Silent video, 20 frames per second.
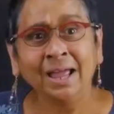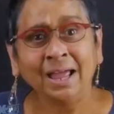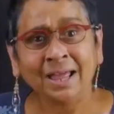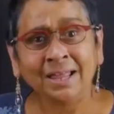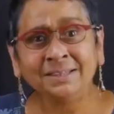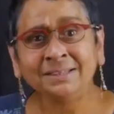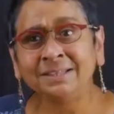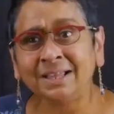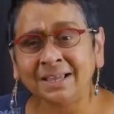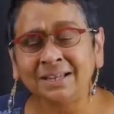
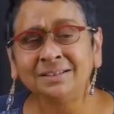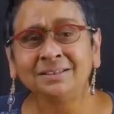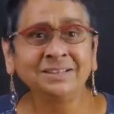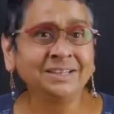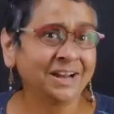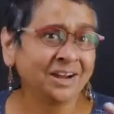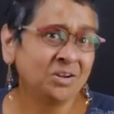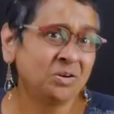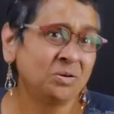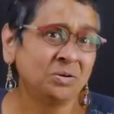And then
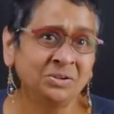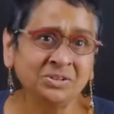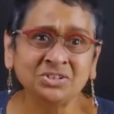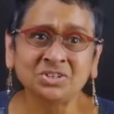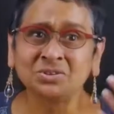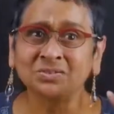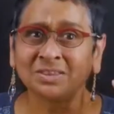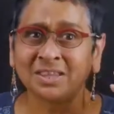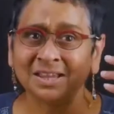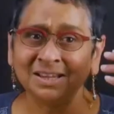there are
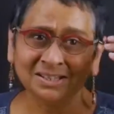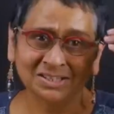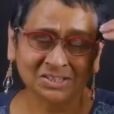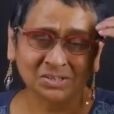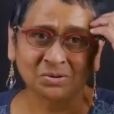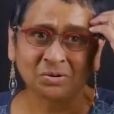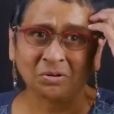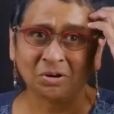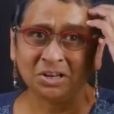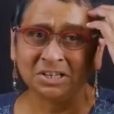also things
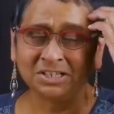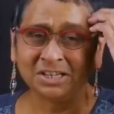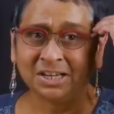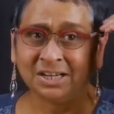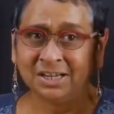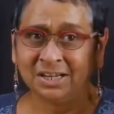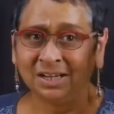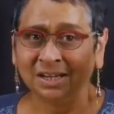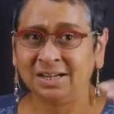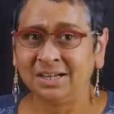called
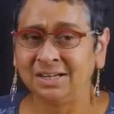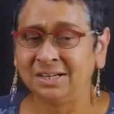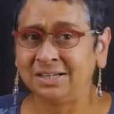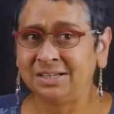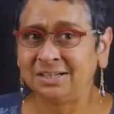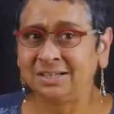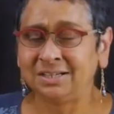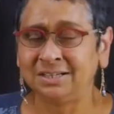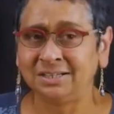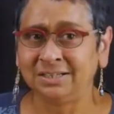
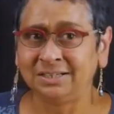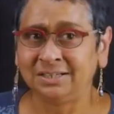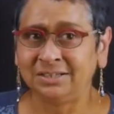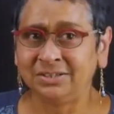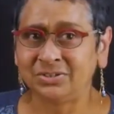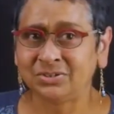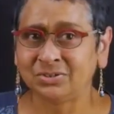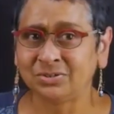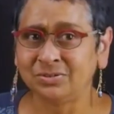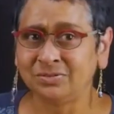
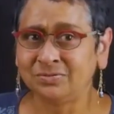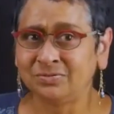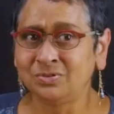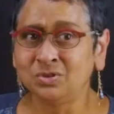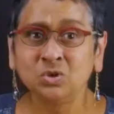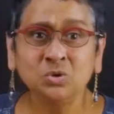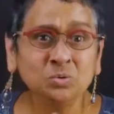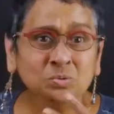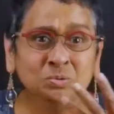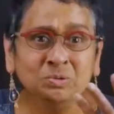sort
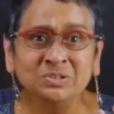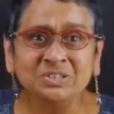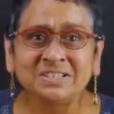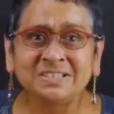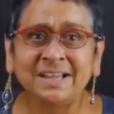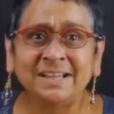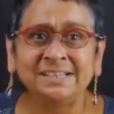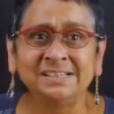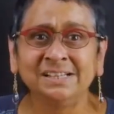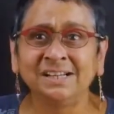of rules
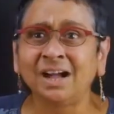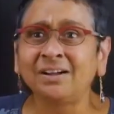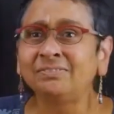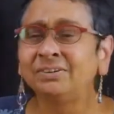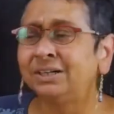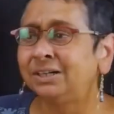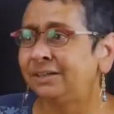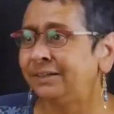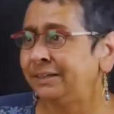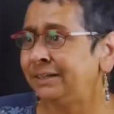that
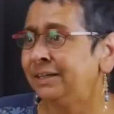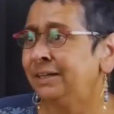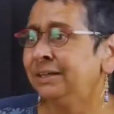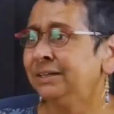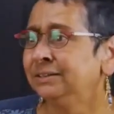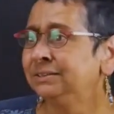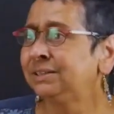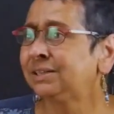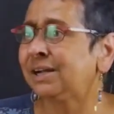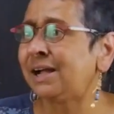govern
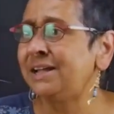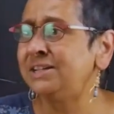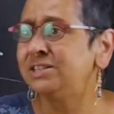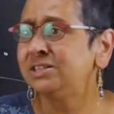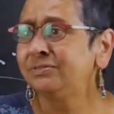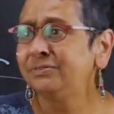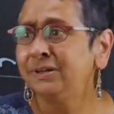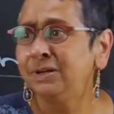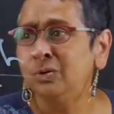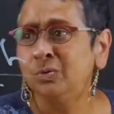the kind
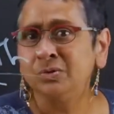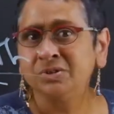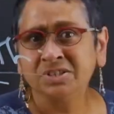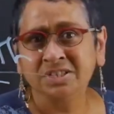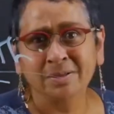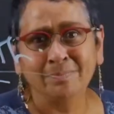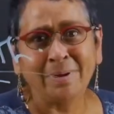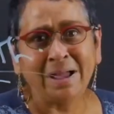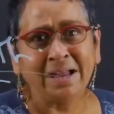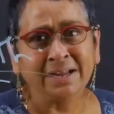of loans
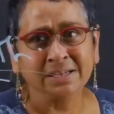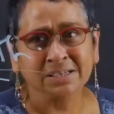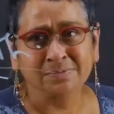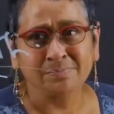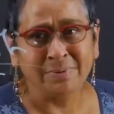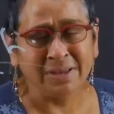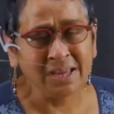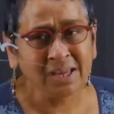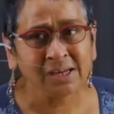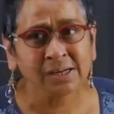the banks
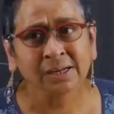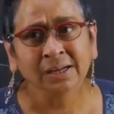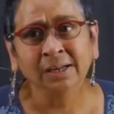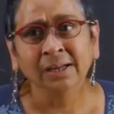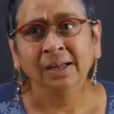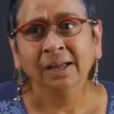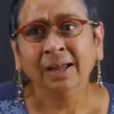make.